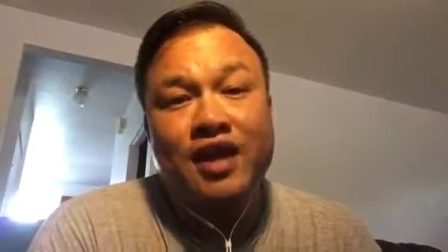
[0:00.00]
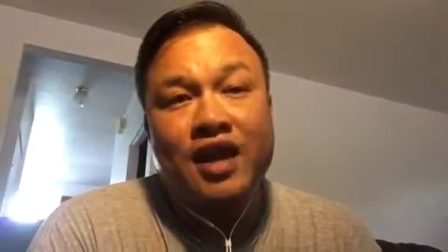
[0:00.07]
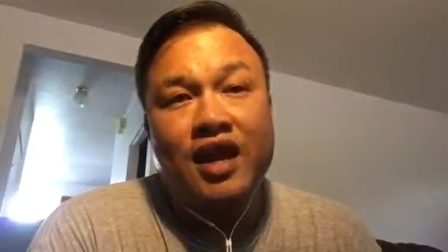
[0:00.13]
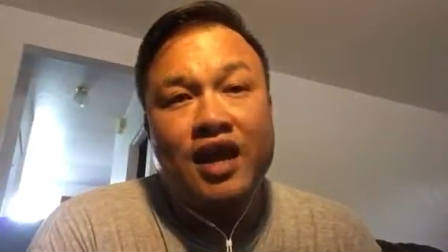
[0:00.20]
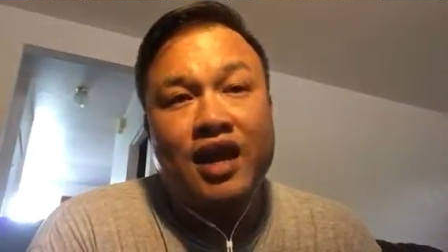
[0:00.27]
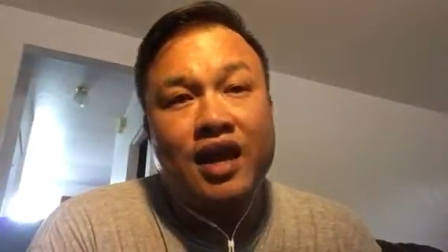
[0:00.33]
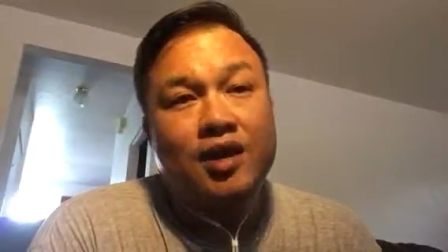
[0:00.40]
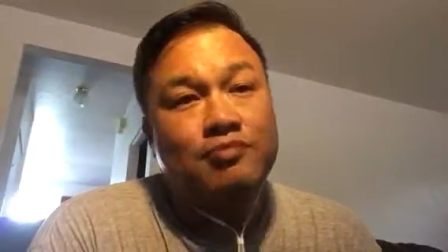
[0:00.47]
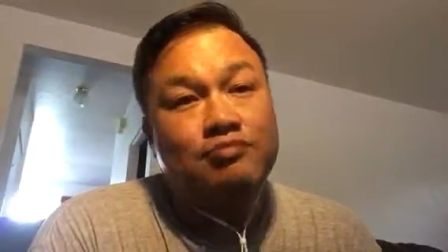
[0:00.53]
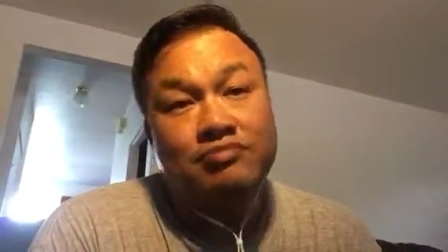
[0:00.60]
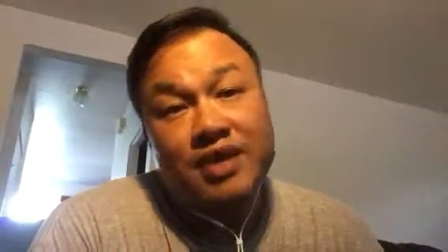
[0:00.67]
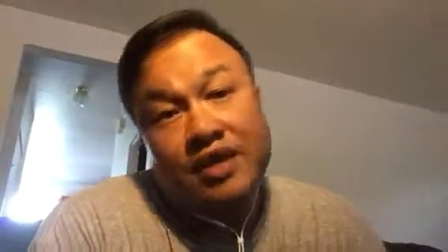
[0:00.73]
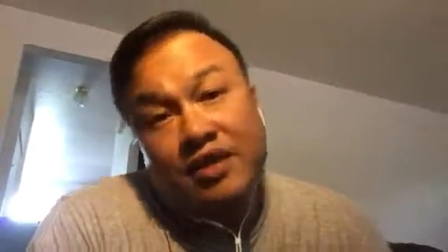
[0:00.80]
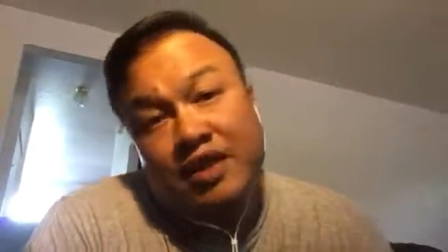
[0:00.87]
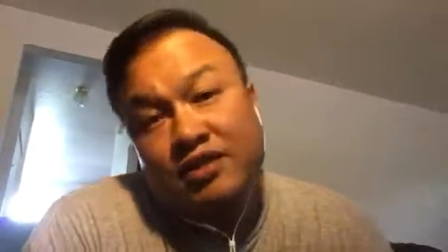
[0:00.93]
yeah,
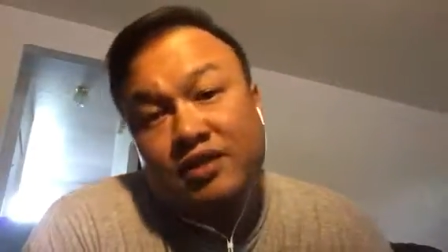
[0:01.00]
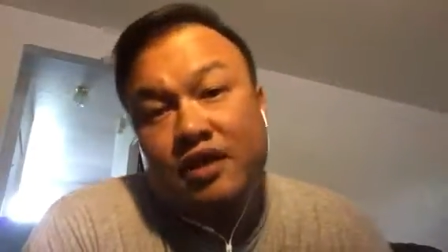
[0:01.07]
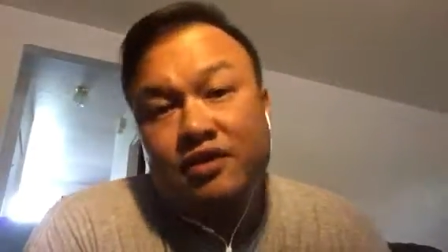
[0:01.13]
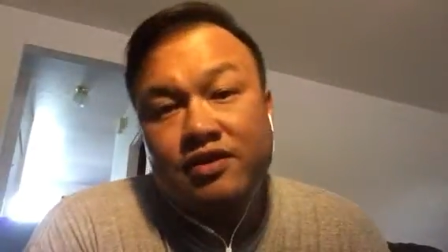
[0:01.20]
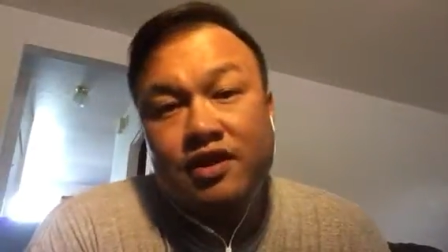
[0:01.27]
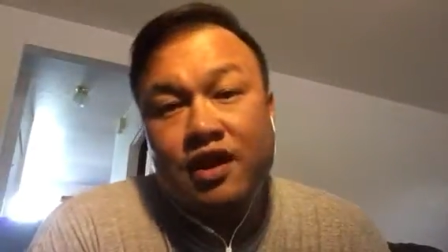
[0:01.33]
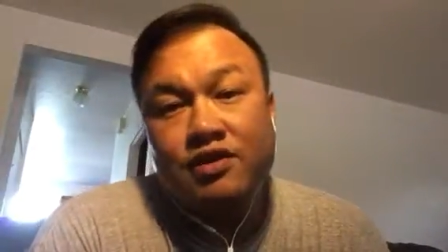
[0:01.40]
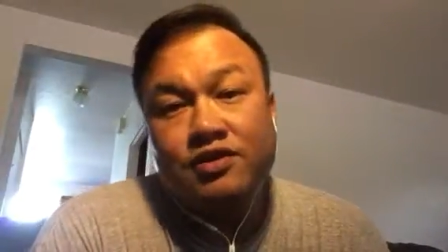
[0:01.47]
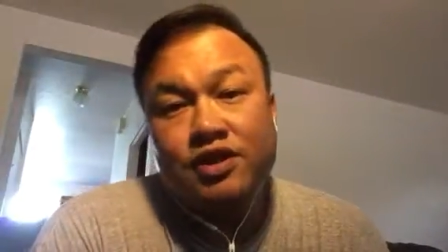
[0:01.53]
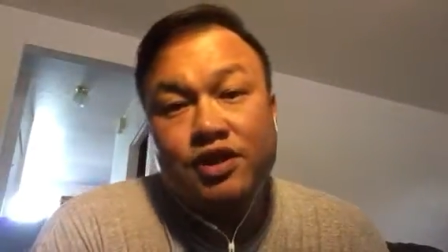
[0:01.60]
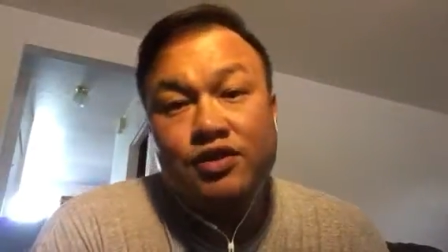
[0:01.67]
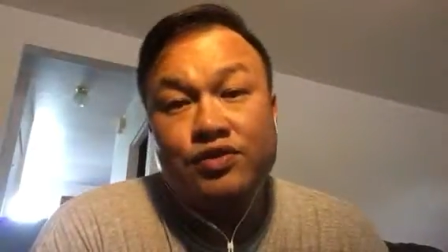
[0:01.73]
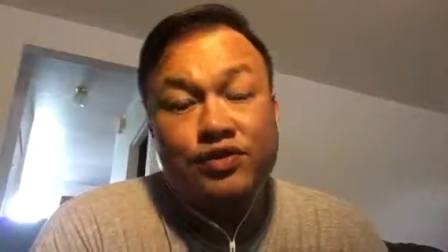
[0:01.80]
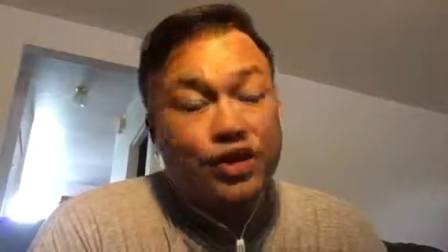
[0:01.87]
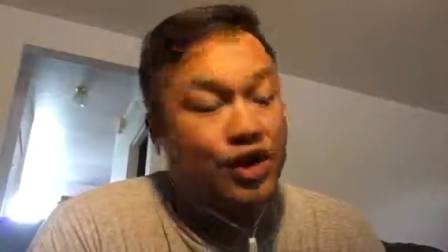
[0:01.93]
then that's on, on to
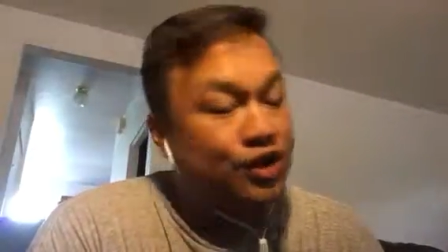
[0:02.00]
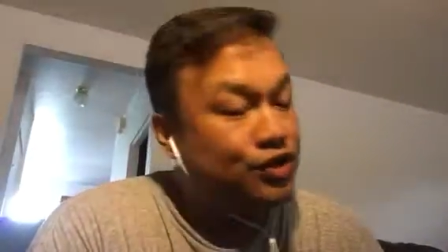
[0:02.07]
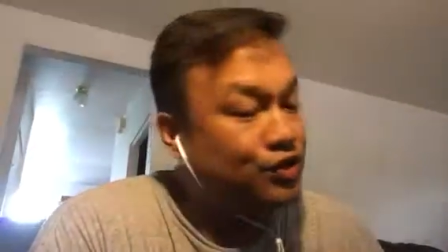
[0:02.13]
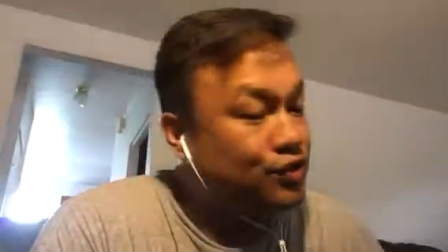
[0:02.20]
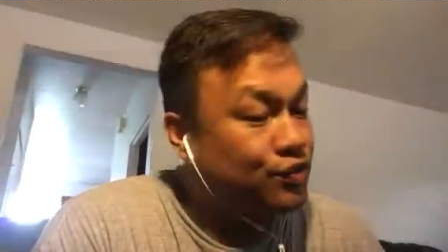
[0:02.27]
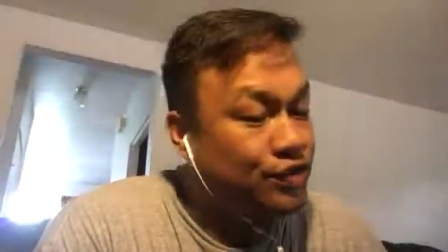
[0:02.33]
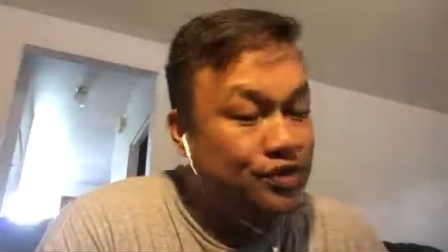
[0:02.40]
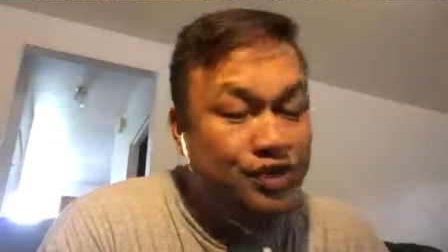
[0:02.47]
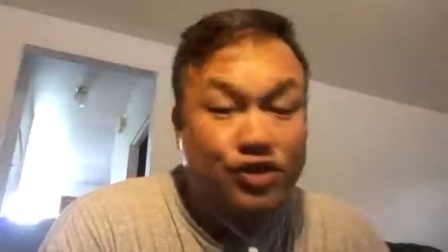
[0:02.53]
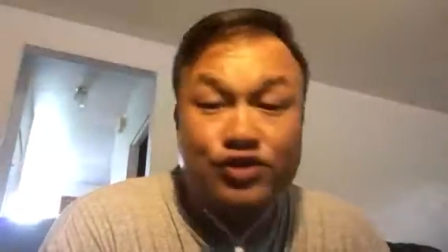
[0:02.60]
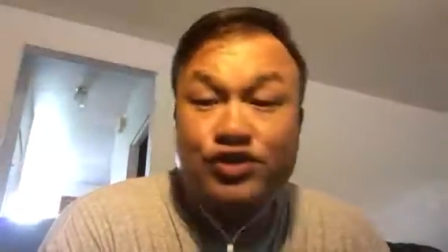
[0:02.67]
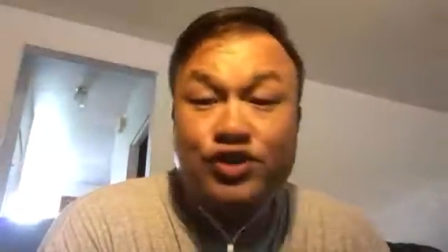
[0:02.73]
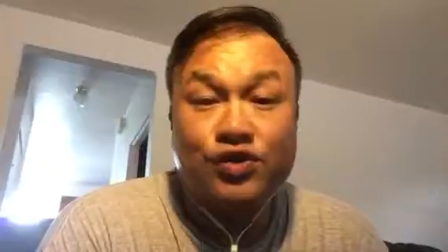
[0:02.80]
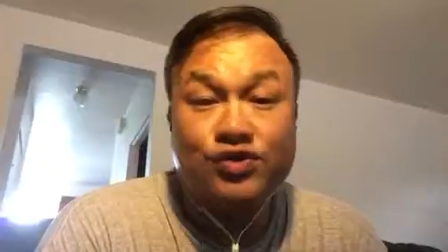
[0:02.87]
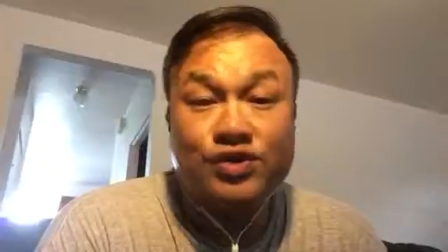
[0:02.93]
you. There are the ones that are
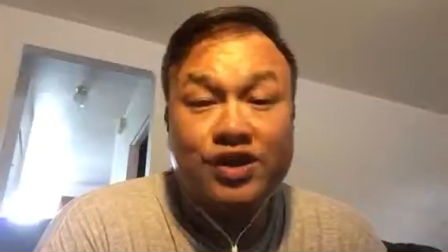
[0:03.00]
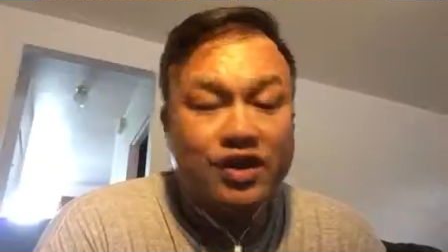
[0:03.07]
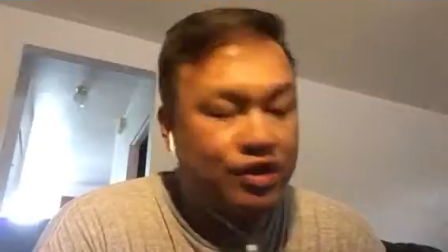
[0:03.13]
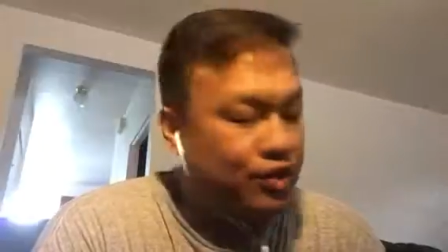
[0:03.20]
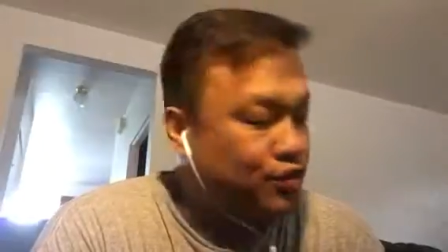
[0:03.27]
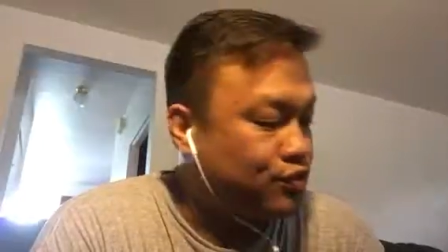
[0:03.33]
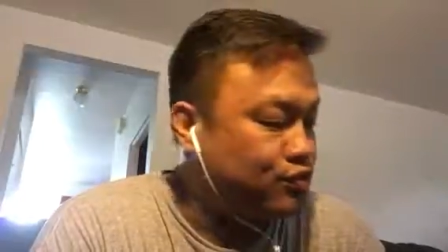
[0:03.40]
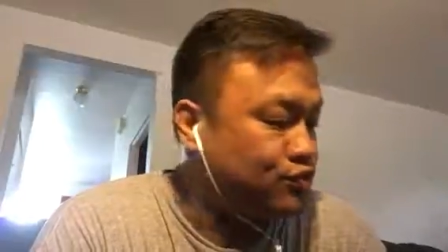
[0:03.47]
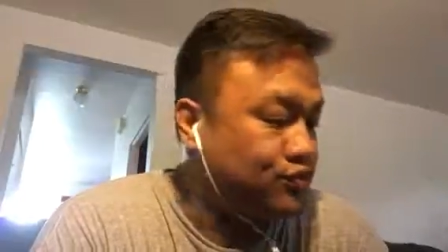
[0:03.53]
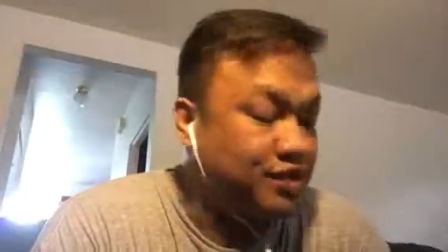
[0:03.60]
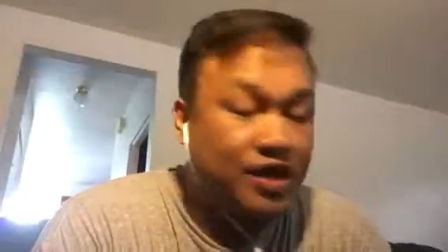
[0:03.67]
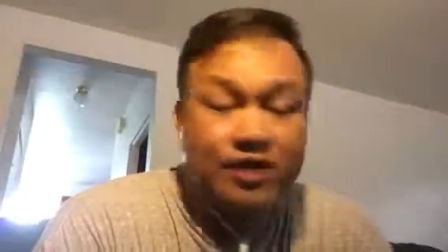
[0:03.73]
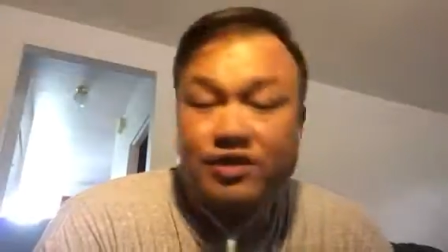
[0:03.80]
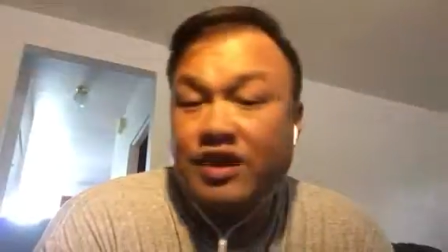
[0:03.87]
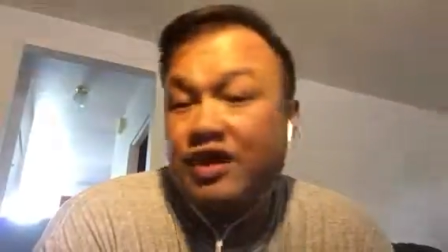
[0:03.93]
chosen and the ones who are
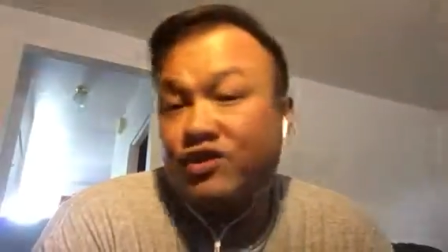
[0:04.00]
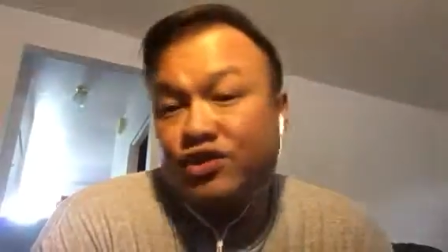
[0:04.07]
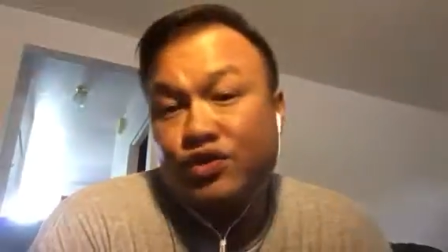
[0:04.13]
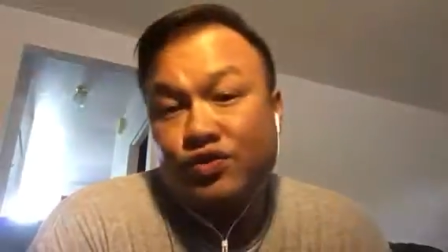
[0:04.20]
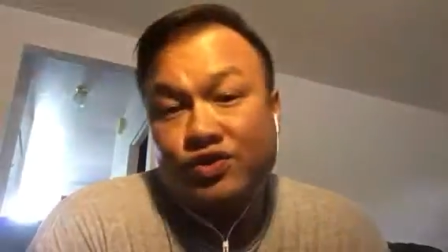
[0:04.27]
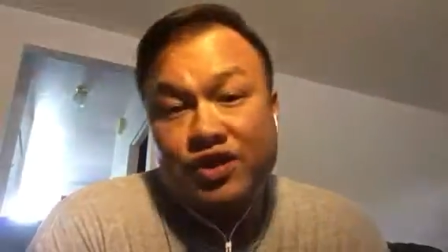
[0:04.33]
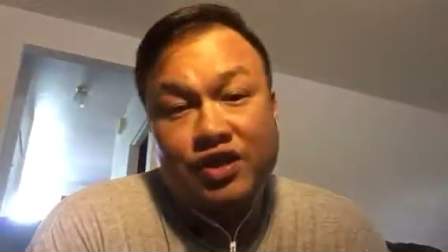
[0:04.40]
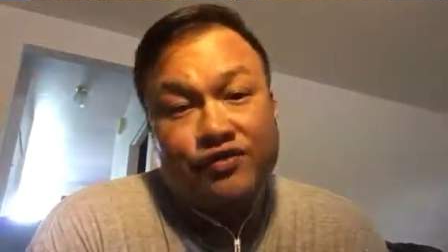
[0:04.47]
not, not chosen.